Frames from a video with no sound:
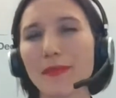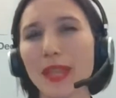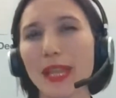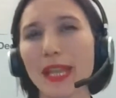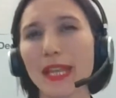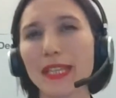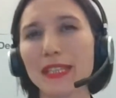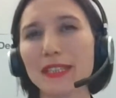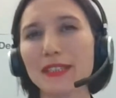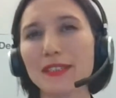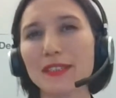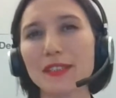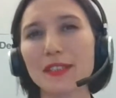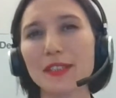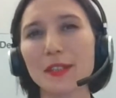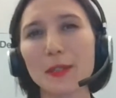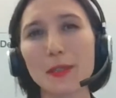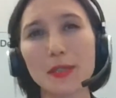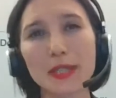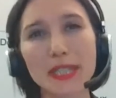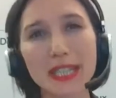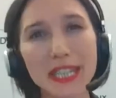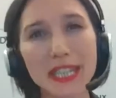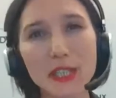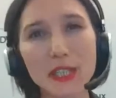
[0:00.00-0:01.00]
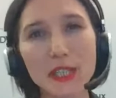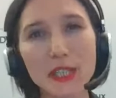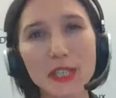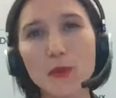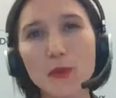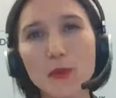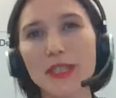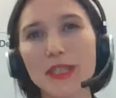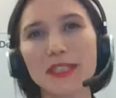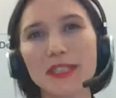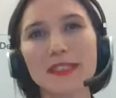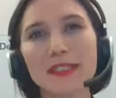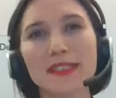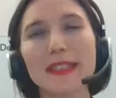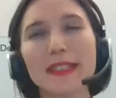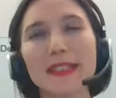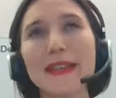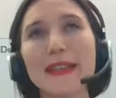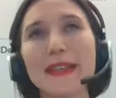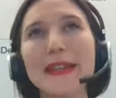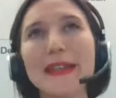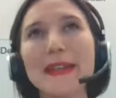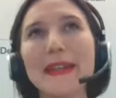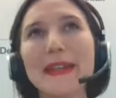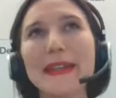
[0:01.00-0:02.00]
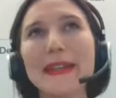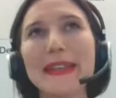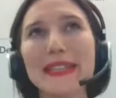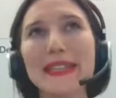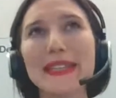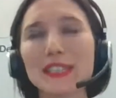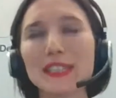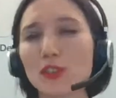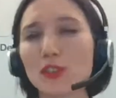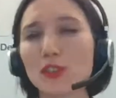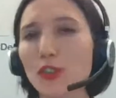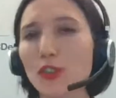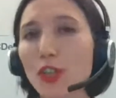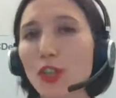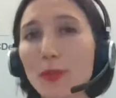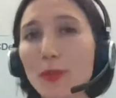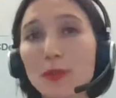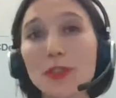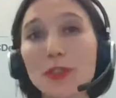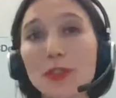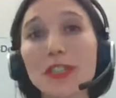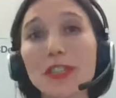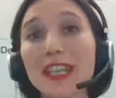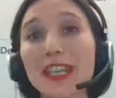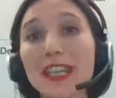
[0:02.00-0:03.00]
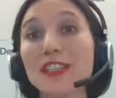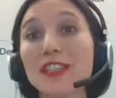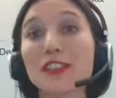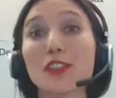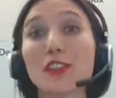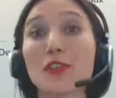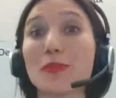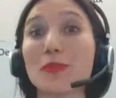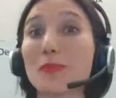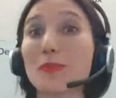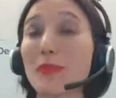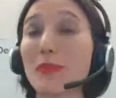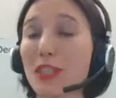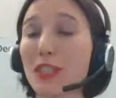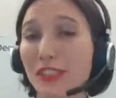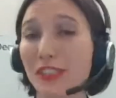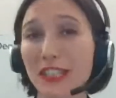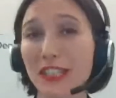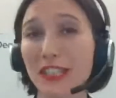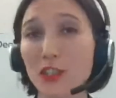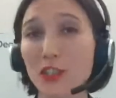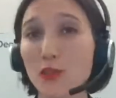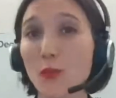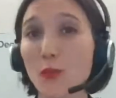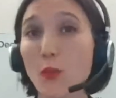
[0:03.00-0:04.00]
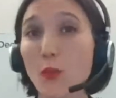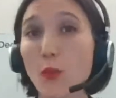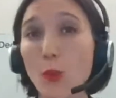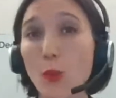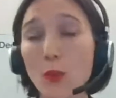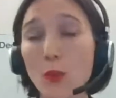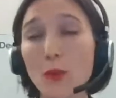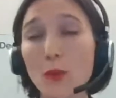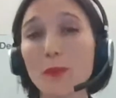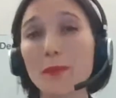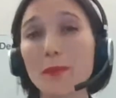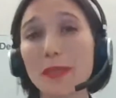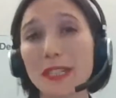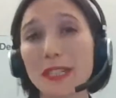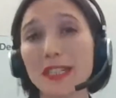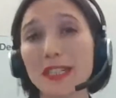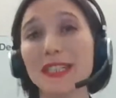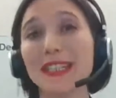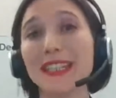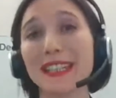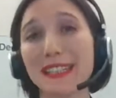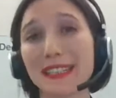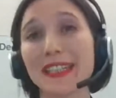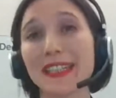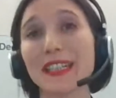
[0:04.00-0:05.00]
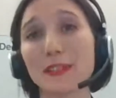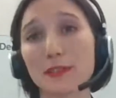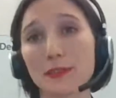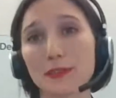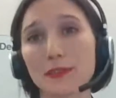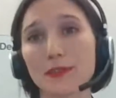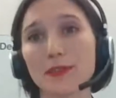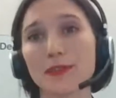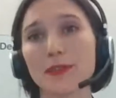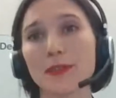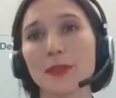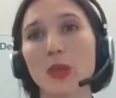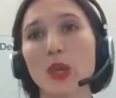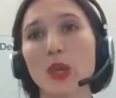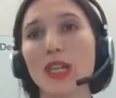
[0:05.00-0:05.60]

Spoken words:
And an increase in the communication message won't be enough.